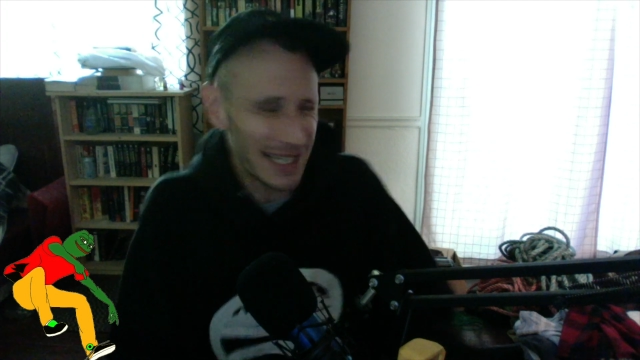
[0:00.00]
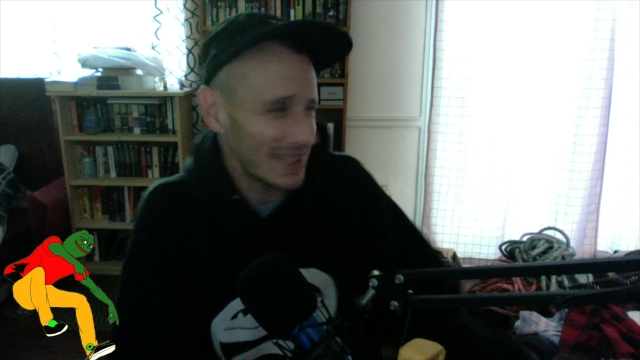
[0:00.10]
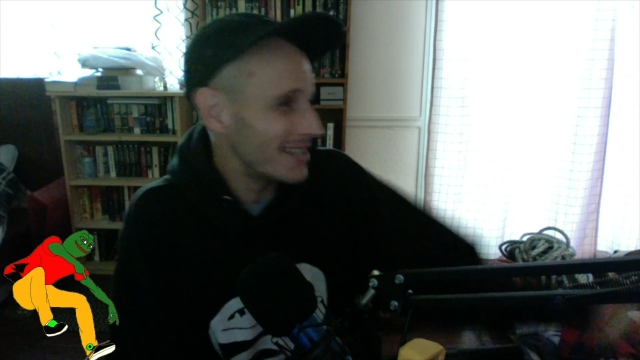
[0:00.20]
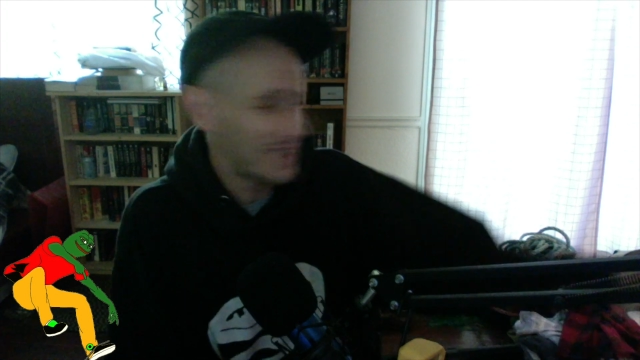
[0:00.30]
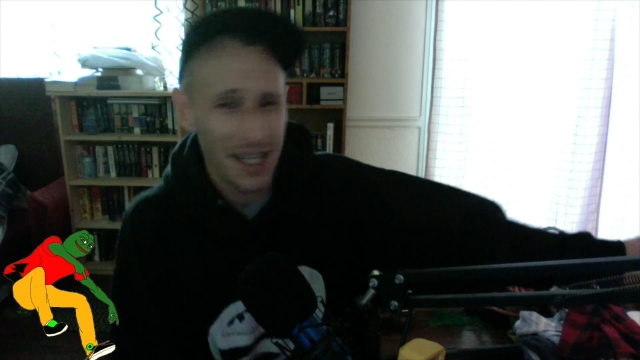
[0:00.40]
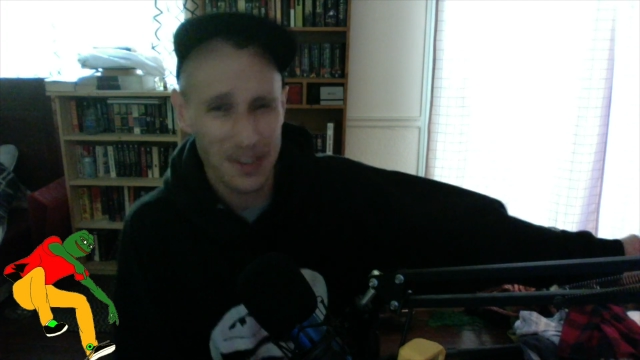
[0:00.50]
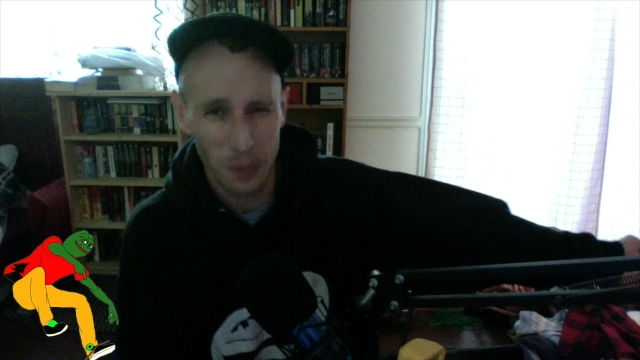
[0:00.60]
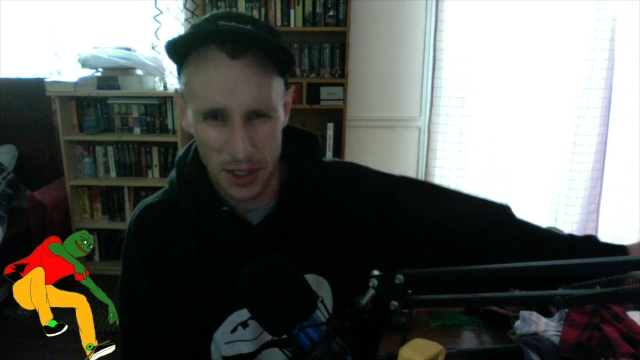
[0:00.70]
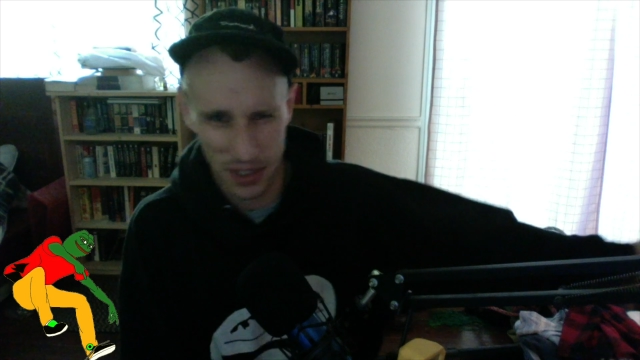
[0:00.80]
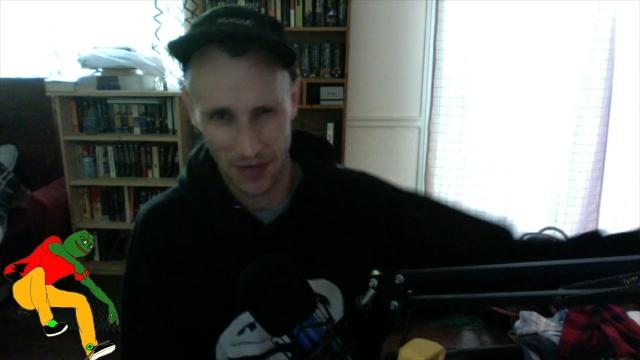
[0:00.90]
These guys
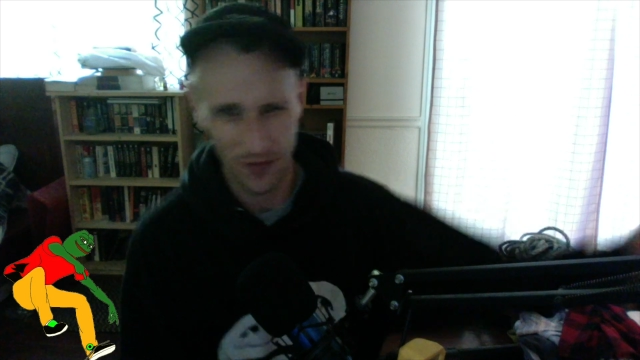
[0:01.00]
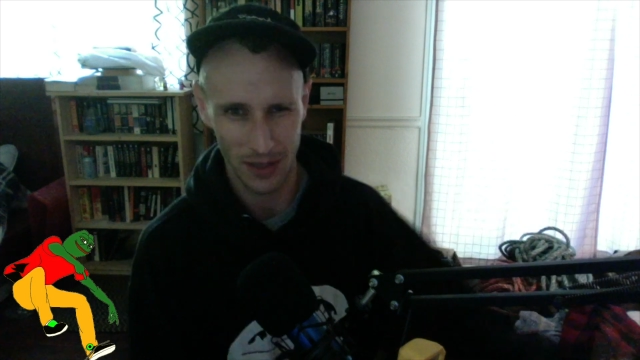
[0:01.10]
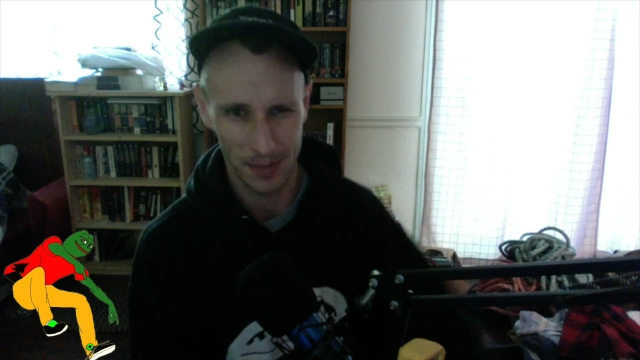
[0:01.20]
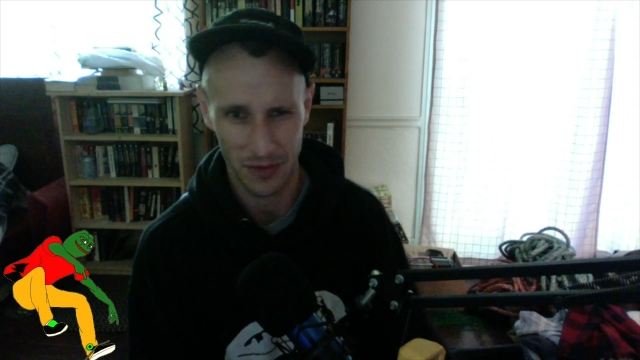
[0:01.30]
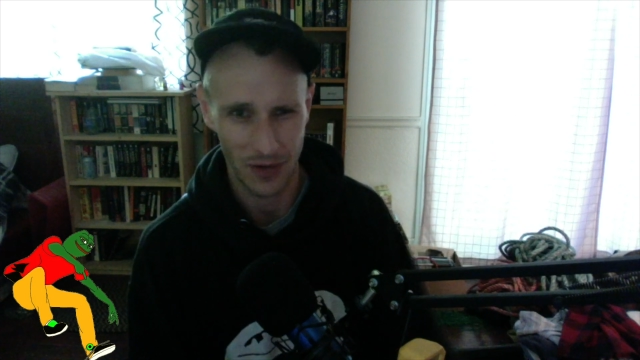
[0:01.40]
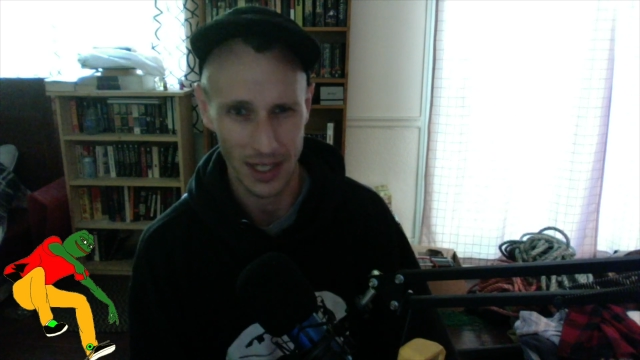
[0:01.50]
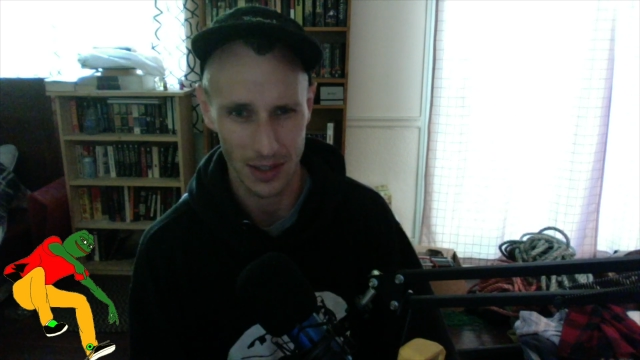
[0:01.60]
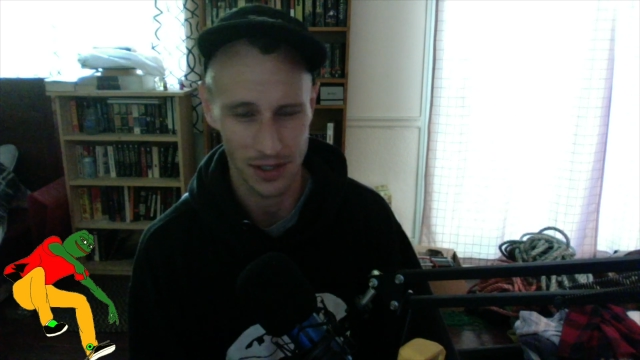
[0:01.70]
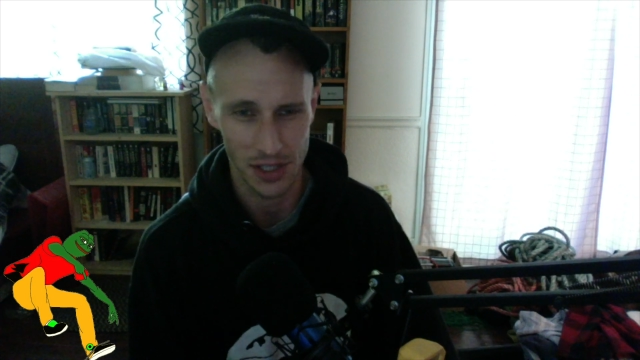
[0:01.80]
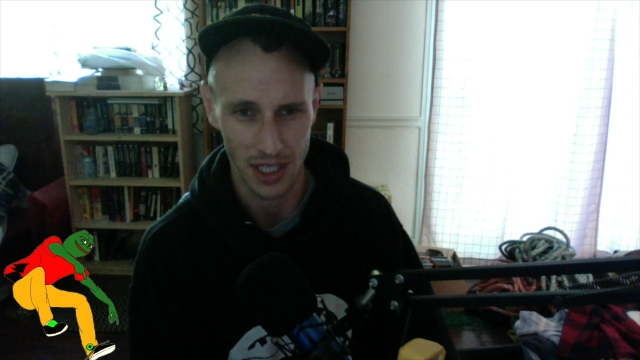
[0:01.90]
watch, like, Philip DeFranco
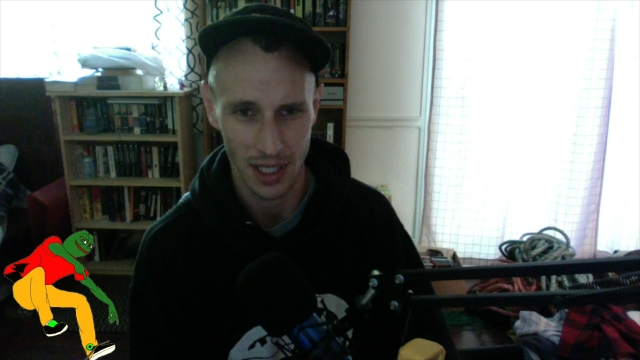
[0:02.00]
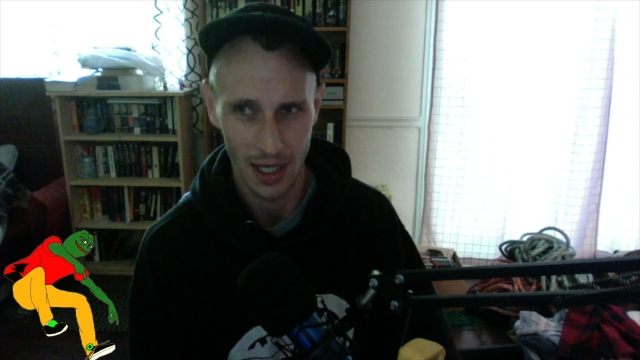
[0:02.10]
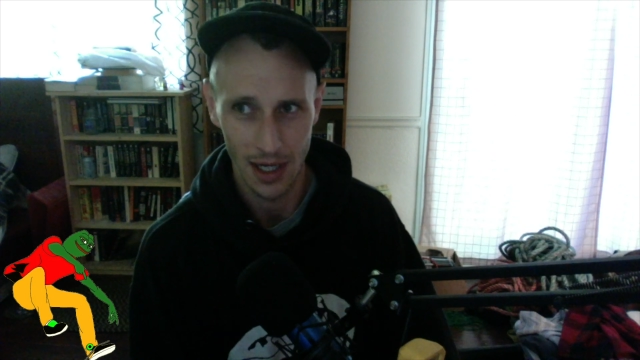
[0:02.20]
and shit.